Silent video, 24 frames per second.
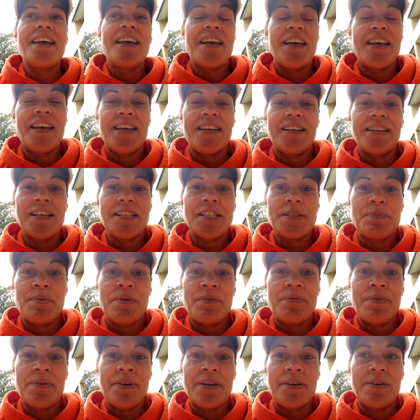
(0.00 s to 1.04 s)
And let's be
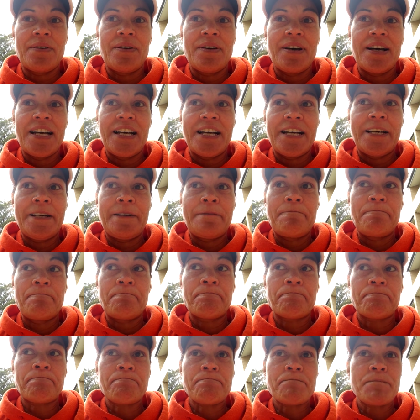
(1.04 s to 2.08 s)
real,
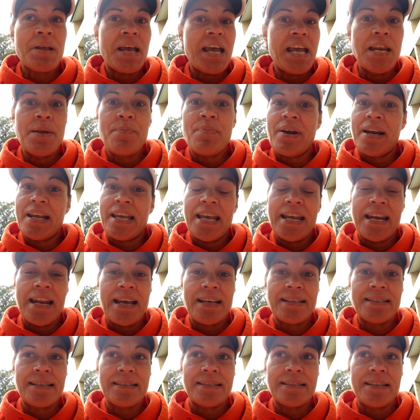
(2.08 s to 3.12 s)
anybody can
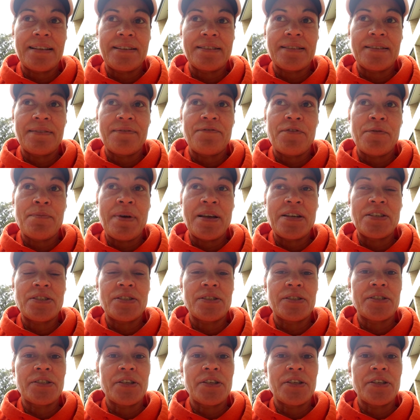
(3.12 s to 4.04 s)
access this information.